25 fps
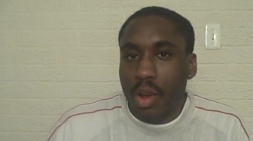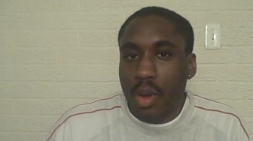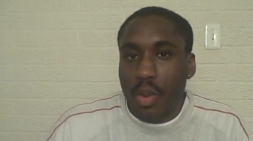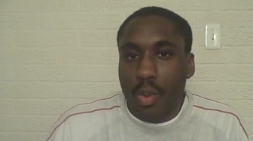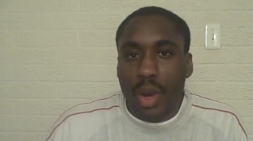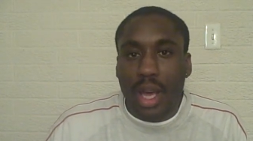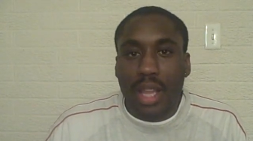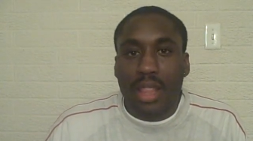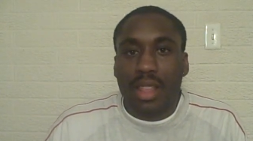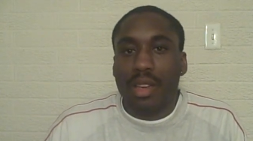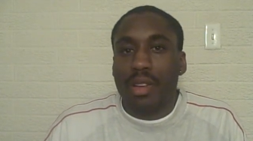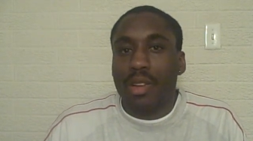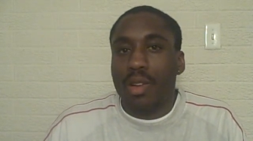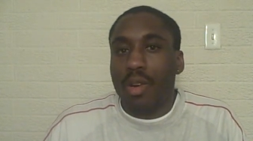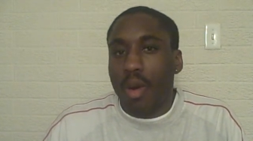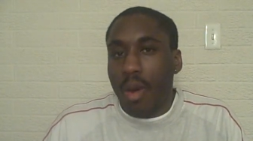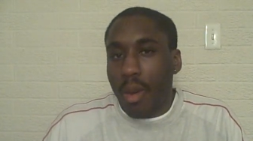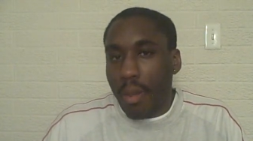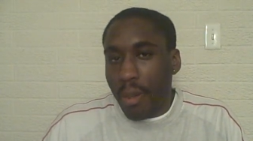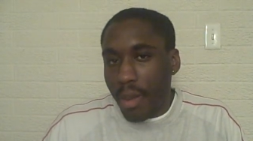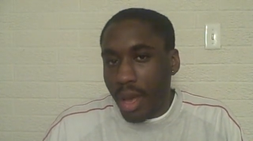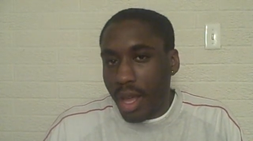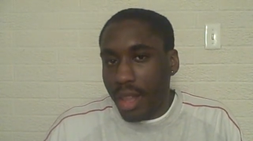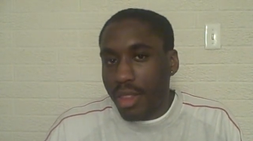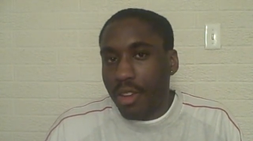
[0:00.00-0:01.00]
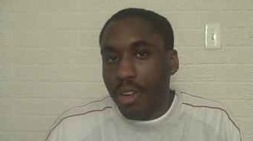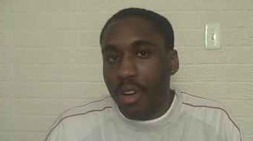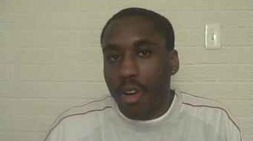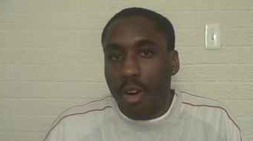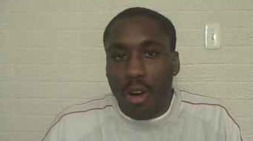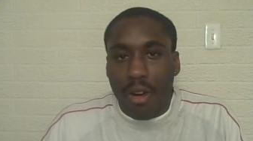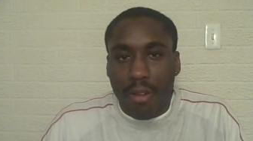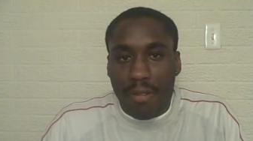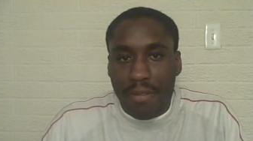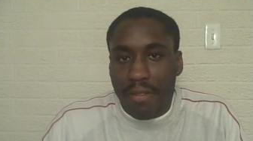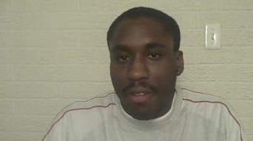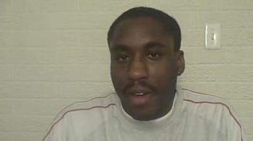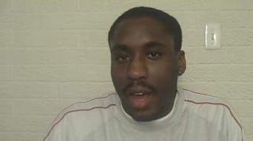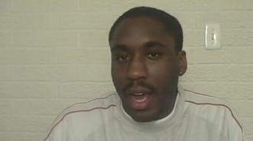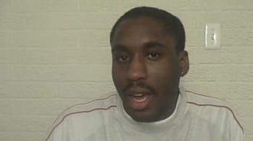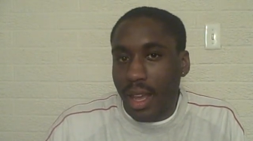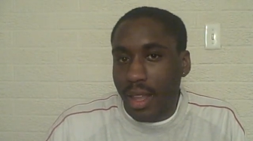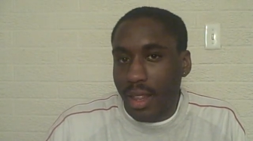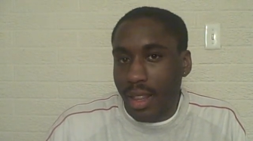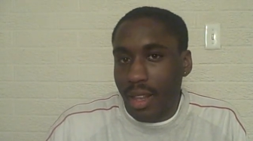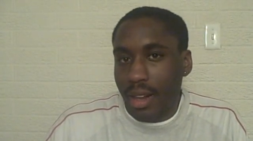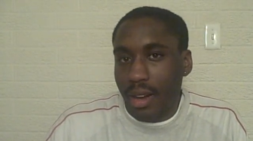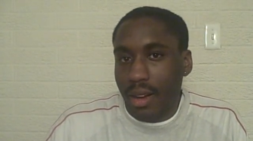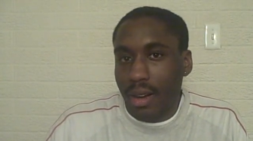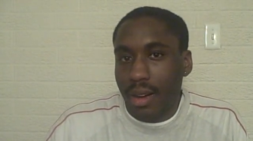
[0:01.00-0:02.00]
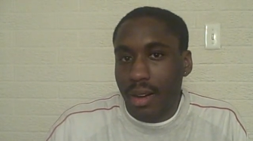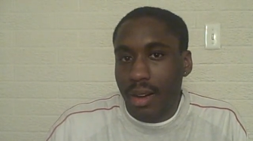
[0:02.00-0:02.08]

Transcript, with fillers: whether you're a mother or a father?